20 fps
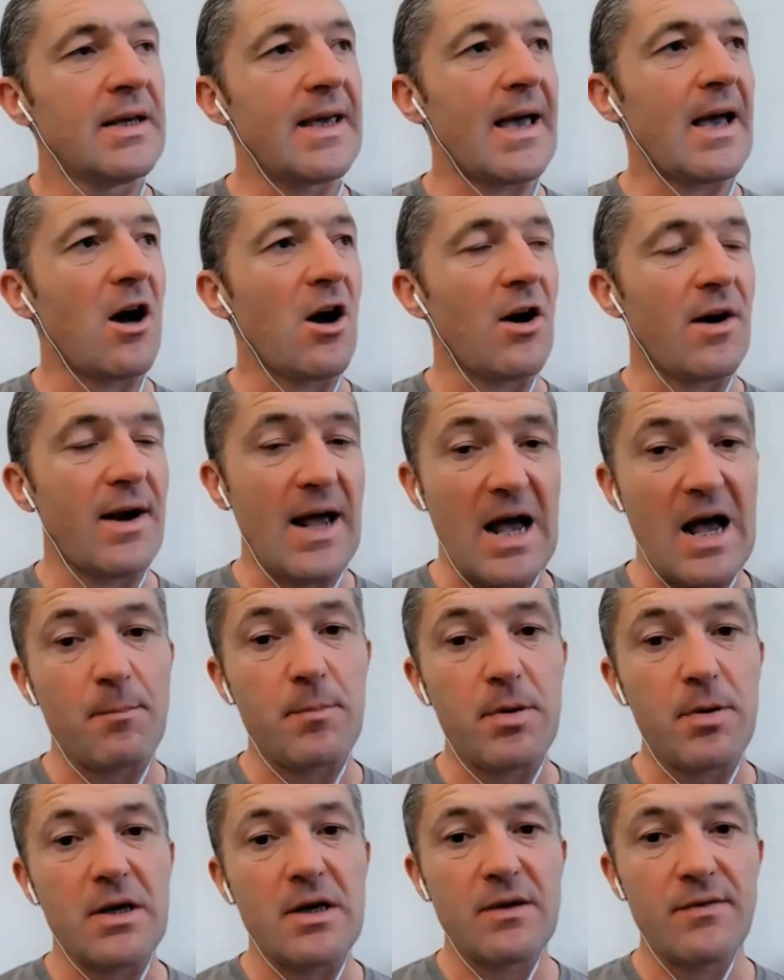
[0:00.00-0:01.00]
get
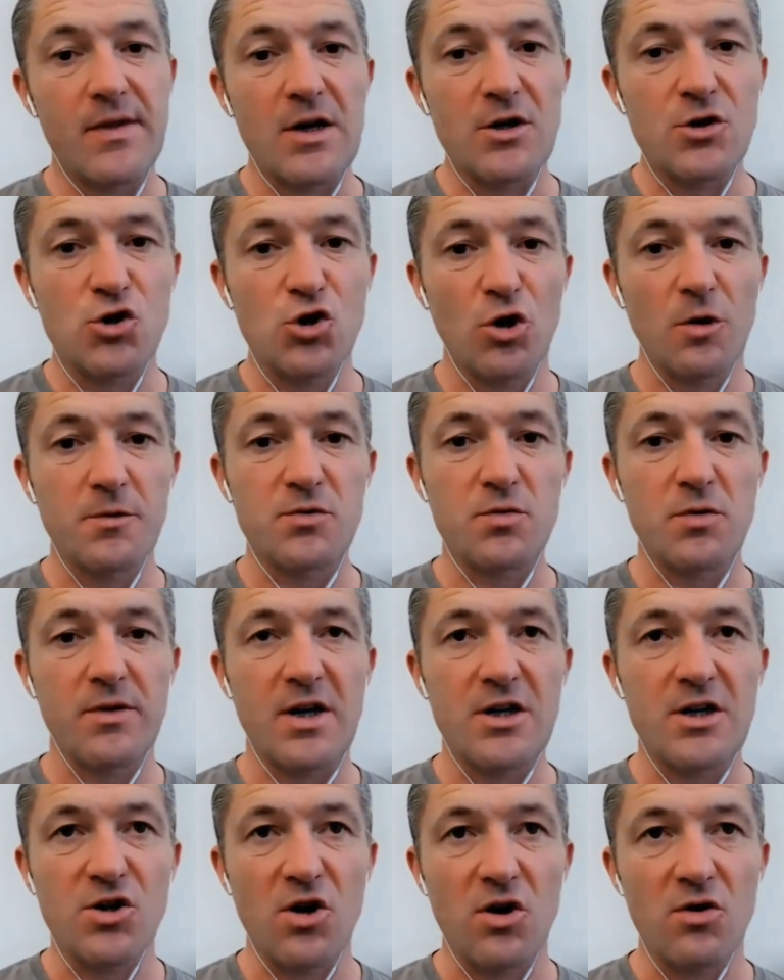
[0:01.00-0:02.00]
unhappy in their jobs when
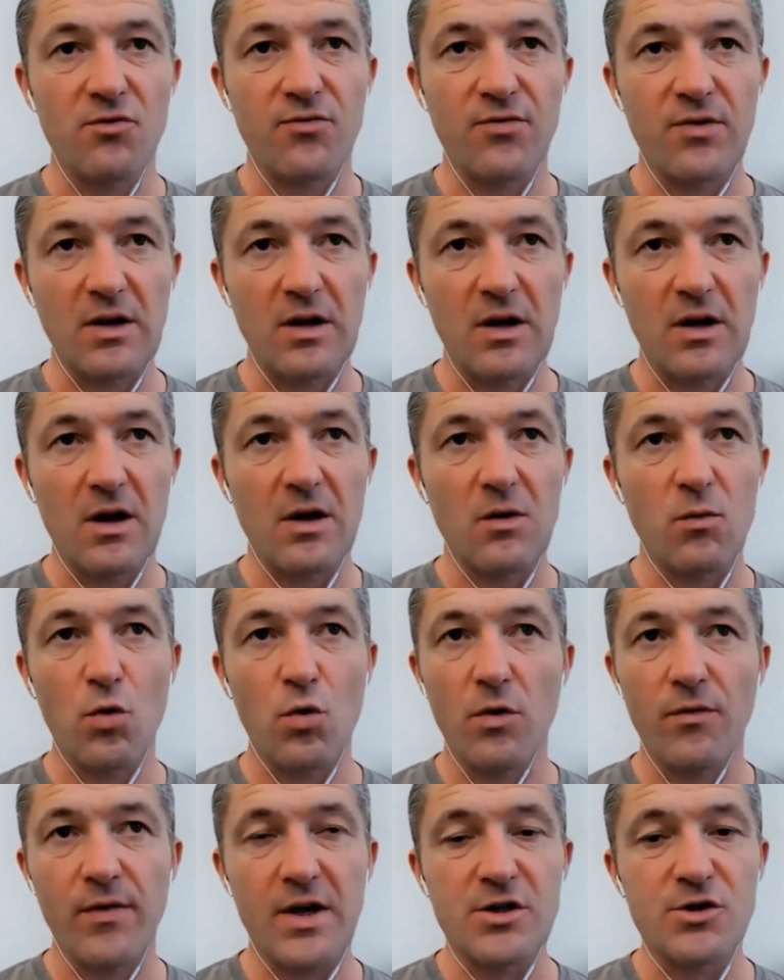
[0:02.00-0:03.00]
they don't feel like
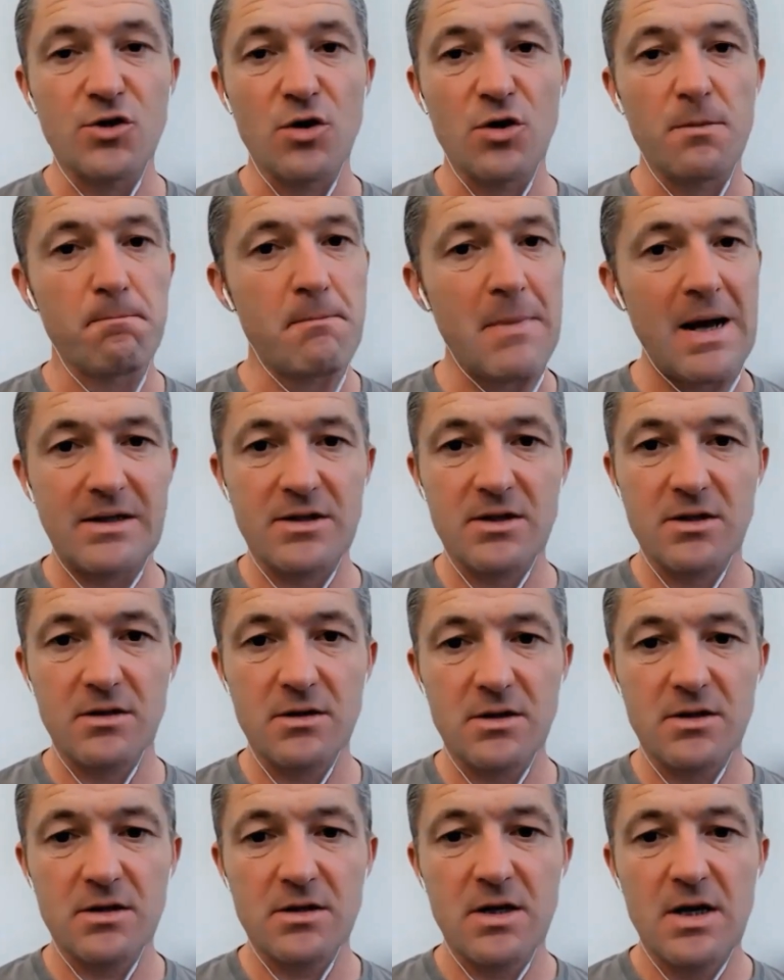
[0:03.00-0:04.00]
what they do
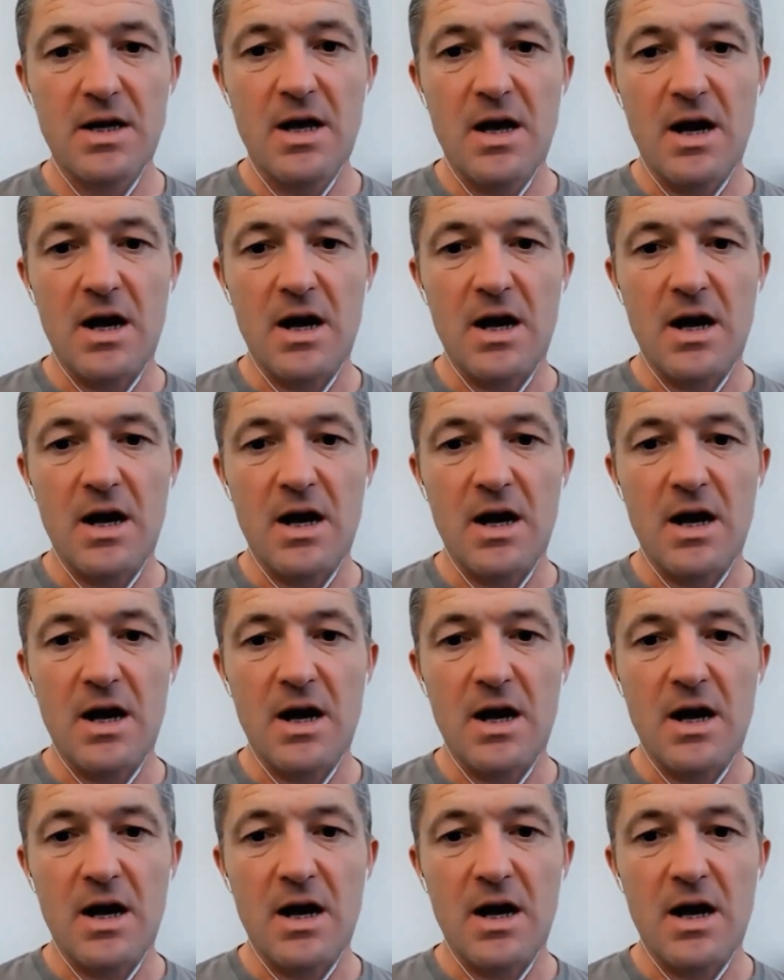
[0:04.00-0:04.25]
matters.